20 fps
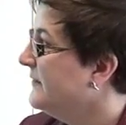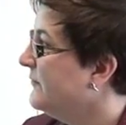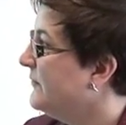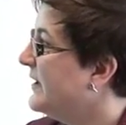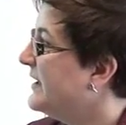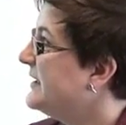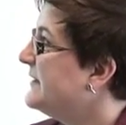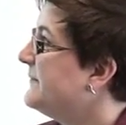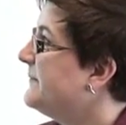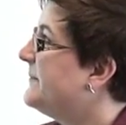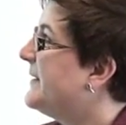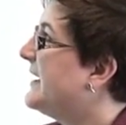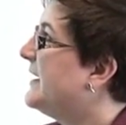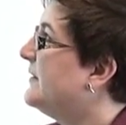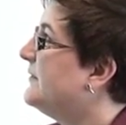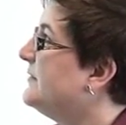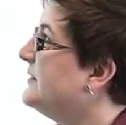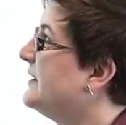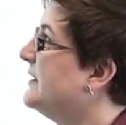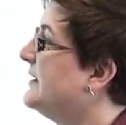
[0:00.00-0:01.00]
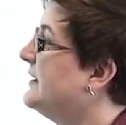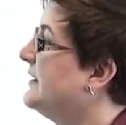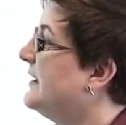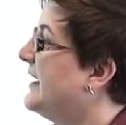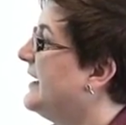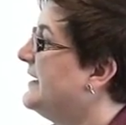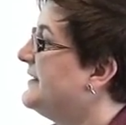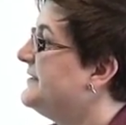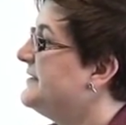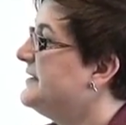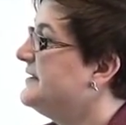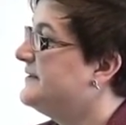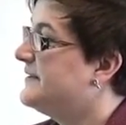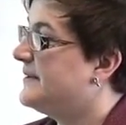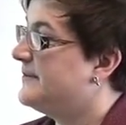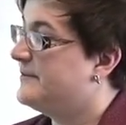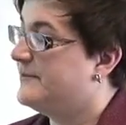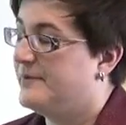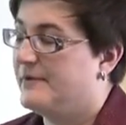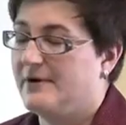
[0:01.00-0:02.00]
What about, I think
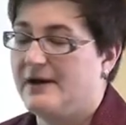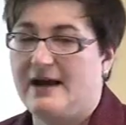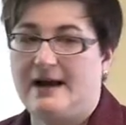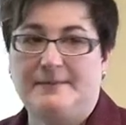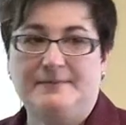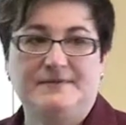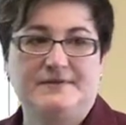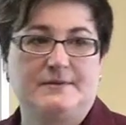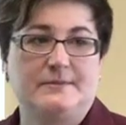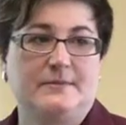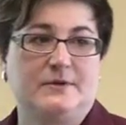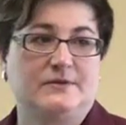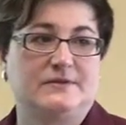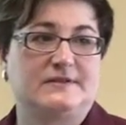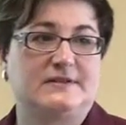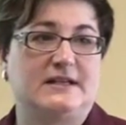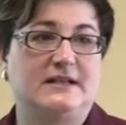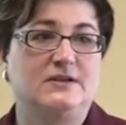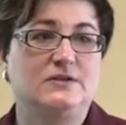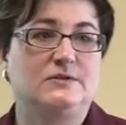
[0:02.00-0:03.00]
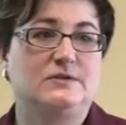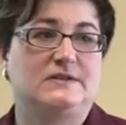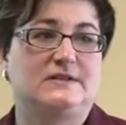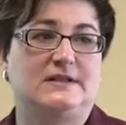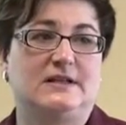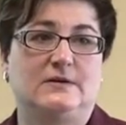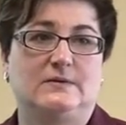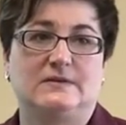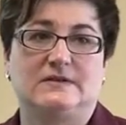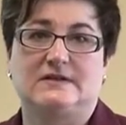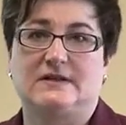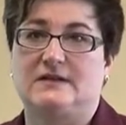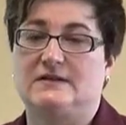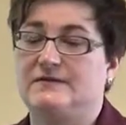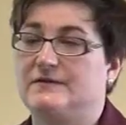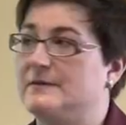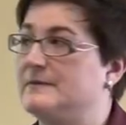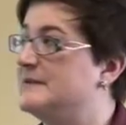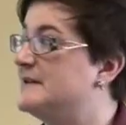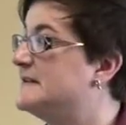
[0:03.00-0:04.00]
that perhaps the most interesting
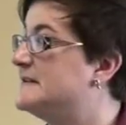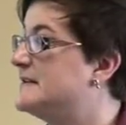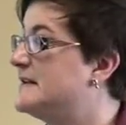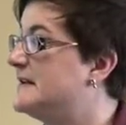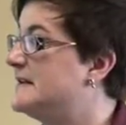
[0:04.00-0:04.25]
results from these